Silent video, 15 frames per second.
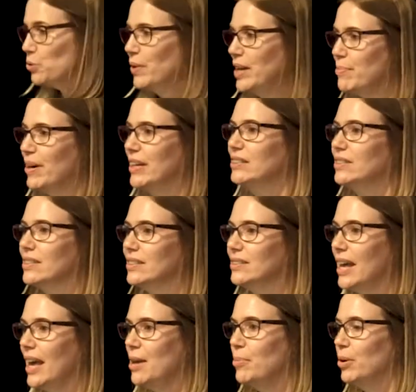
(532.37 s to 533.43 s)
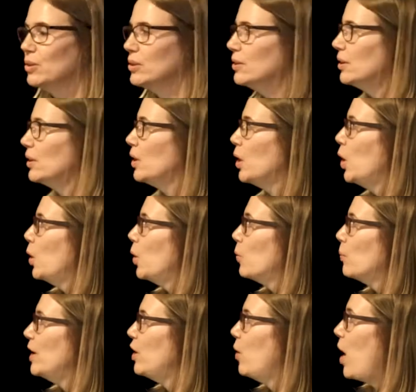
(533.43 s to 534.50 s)
What do we bring to the table?
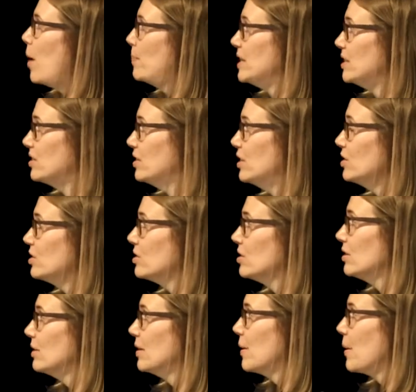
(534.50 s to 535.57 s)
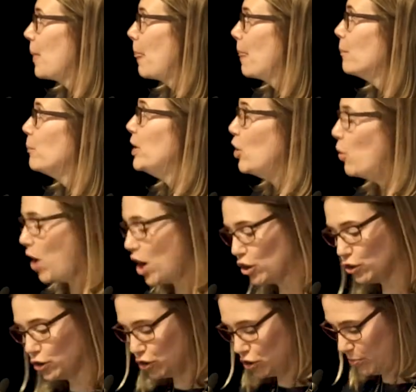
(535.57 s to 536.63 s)
We know our business, we know our
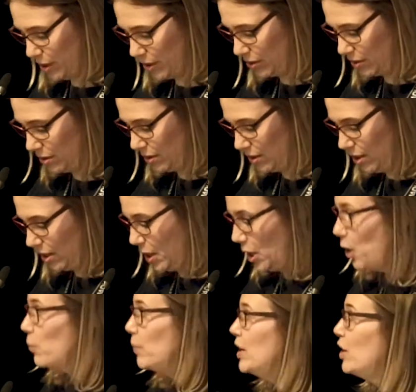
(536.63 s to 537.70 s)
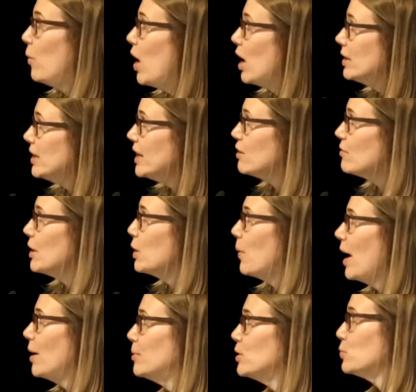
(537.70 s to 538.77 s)
customers, we know our legal
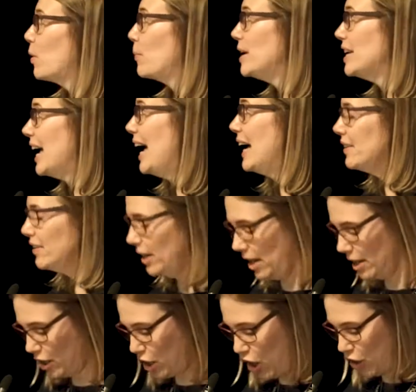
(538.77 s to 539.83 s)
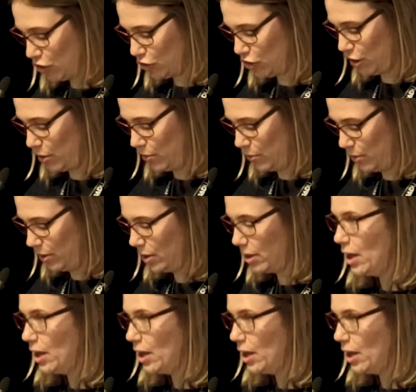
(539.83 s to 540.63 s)
requirements, what we can and can't do.